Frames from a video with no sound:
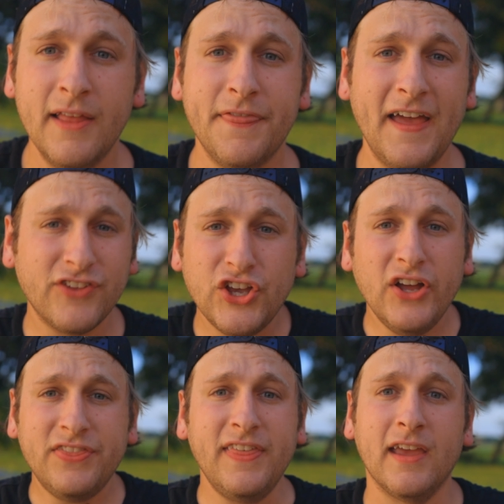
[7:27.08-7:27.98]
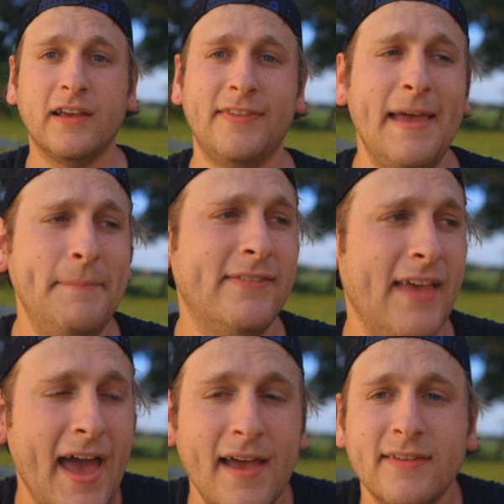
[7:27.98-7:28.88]
that's a good thing because that means
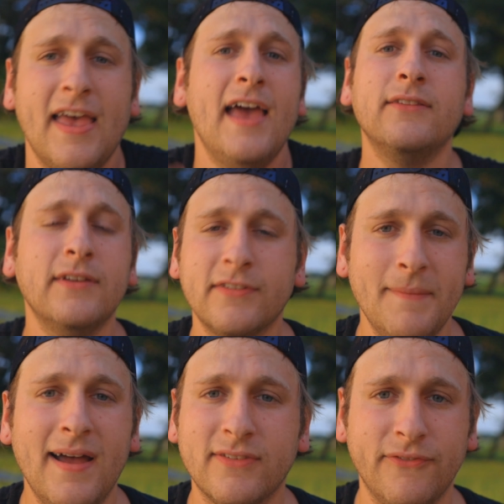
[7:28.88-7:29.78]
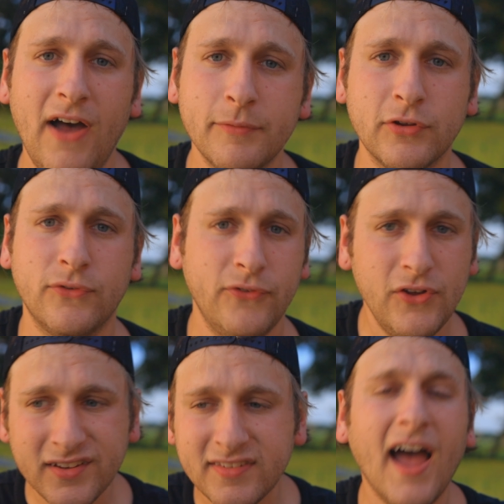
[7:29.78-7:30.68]
it has endless amounts of options for
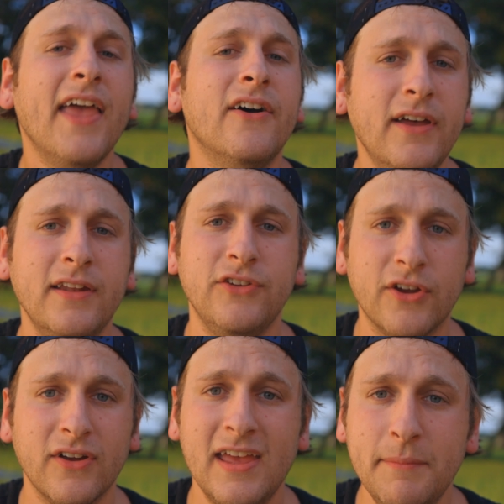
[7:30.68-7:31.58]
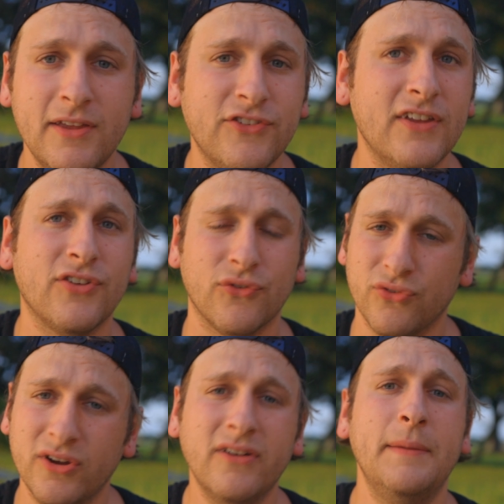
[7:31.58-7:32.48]
you to dial in your image and to
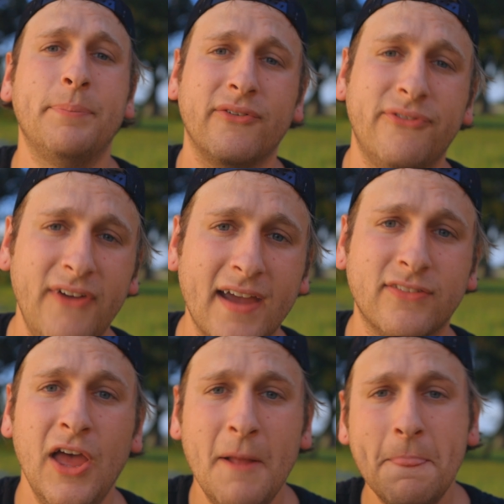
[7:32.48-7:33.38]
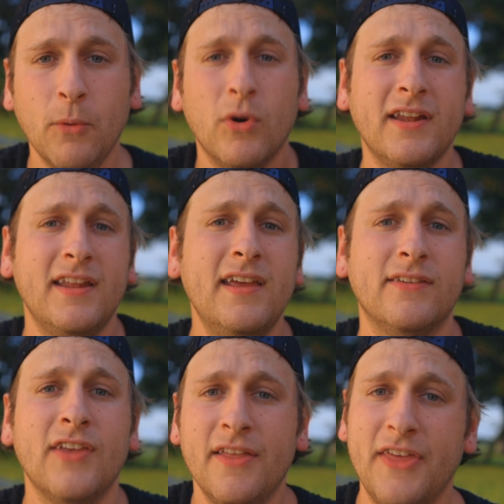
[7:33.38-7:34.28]
really perfect what it
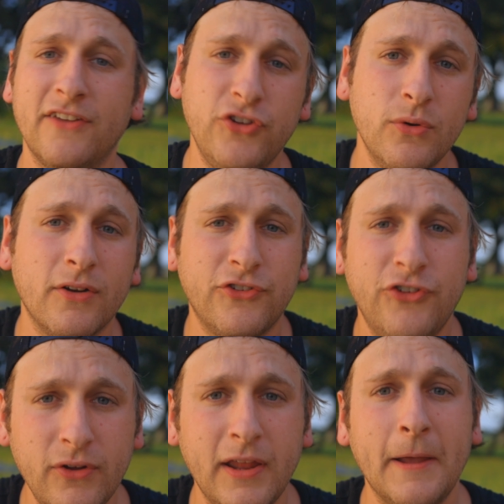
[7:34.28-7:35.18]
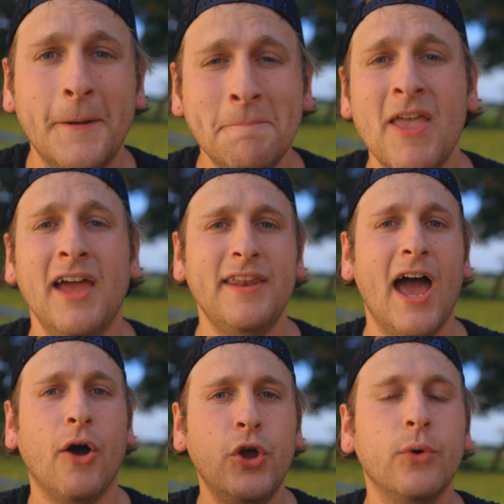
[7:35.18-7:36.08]
is that you are shooting.
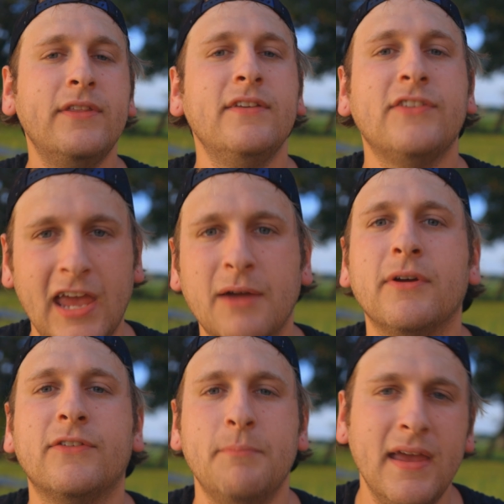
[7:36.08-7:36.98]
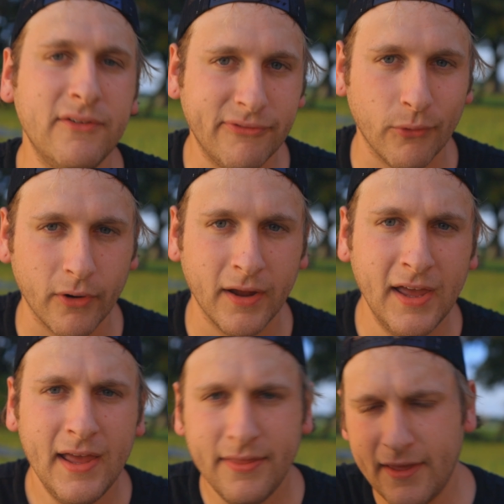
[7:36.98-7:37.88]
Now, who are these cameras made for?
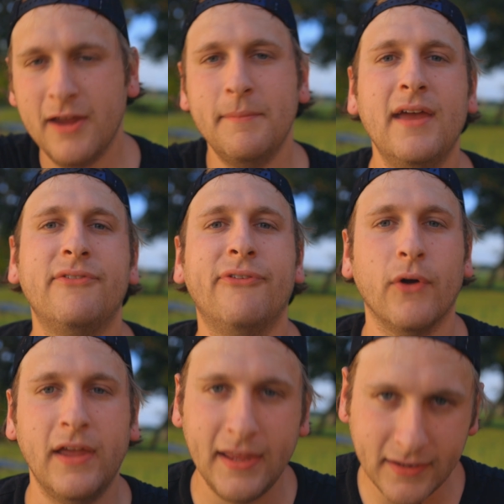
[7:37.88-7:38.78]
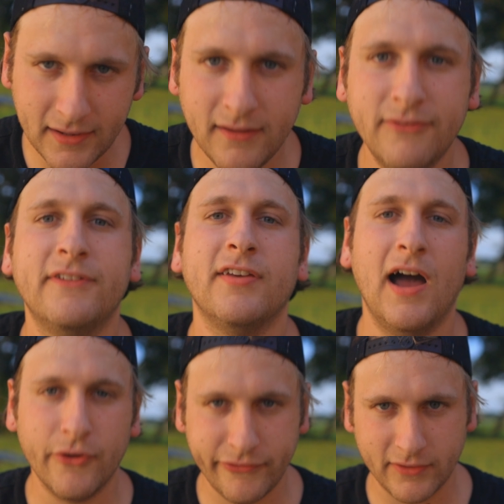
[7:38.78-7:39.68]
They're made for indie
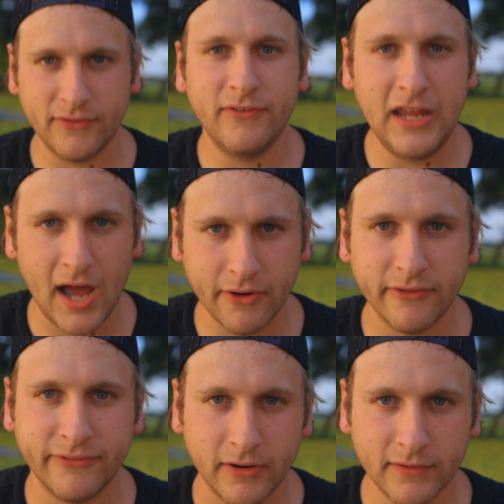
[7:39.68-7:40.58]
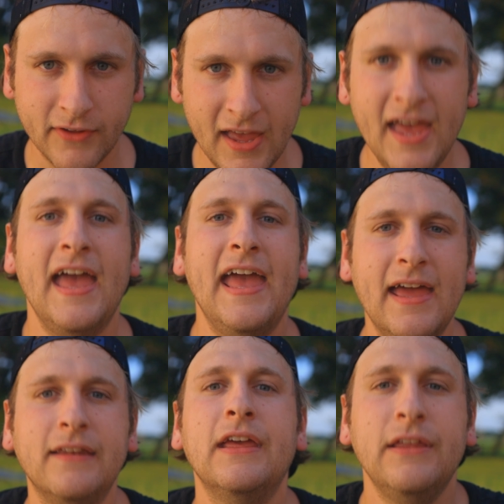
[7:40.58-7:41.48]
photographers and videographers
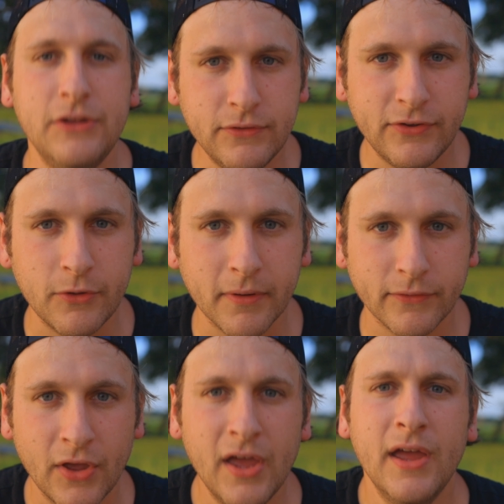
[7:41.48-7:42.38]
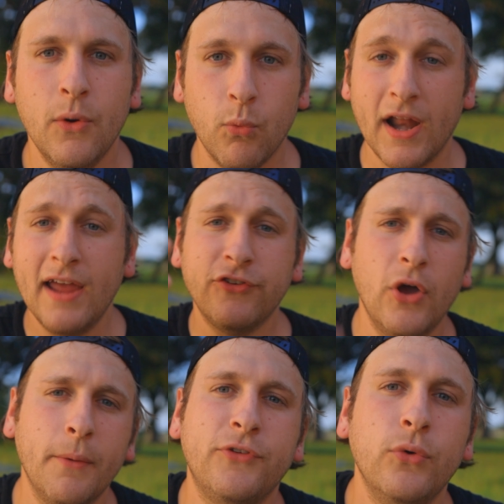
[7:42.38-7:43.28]
and YouTubers. Would I
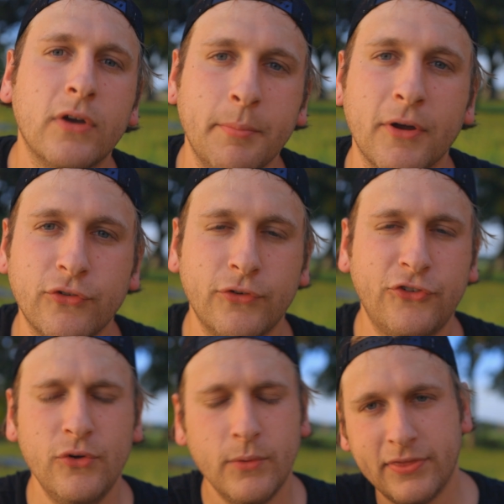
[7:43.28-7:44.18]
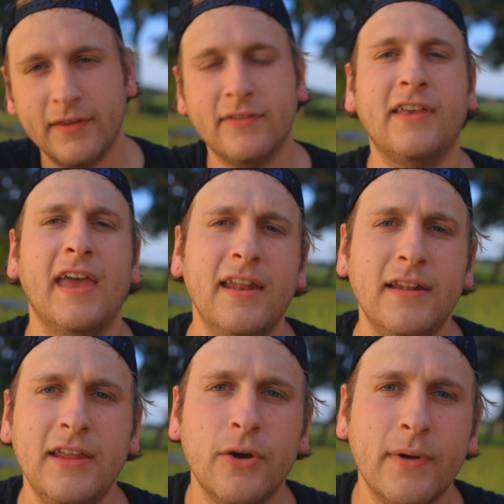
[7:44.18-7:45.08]
show up to a commercial shoot with this
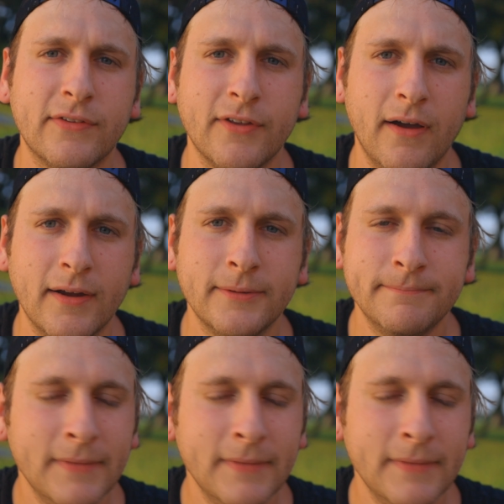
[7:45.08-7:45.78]
Canon EOS-R?